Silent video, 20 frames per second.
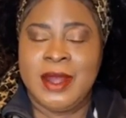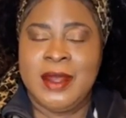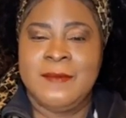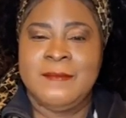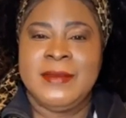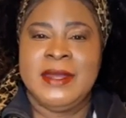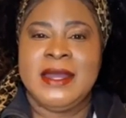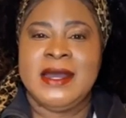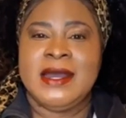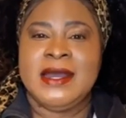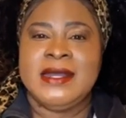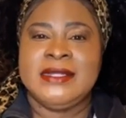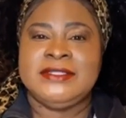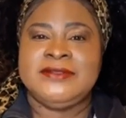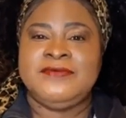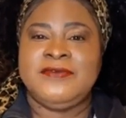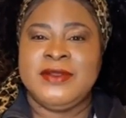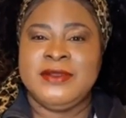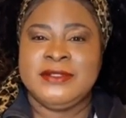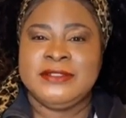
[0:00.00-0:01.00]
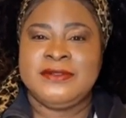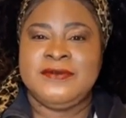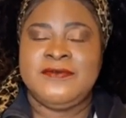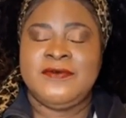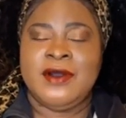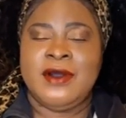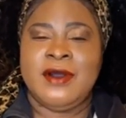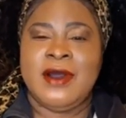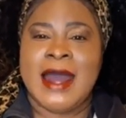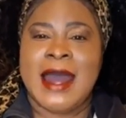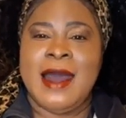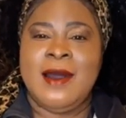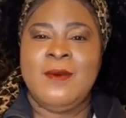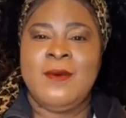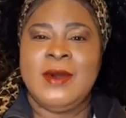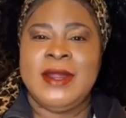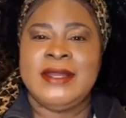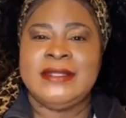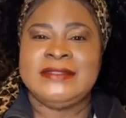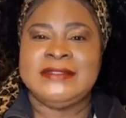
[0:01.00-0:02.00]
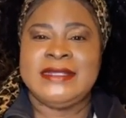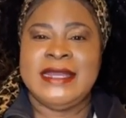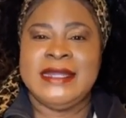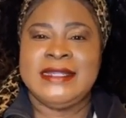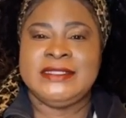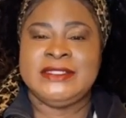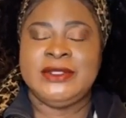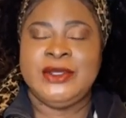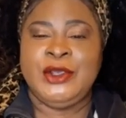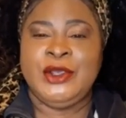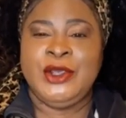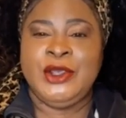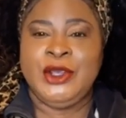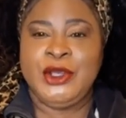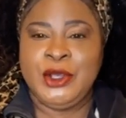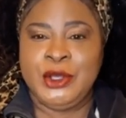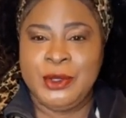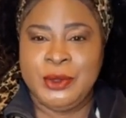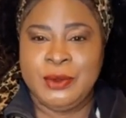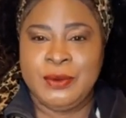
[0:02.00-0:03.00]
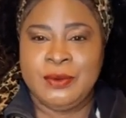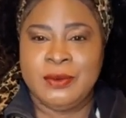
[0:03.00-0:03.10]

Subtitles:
because, first of all, I want to say to you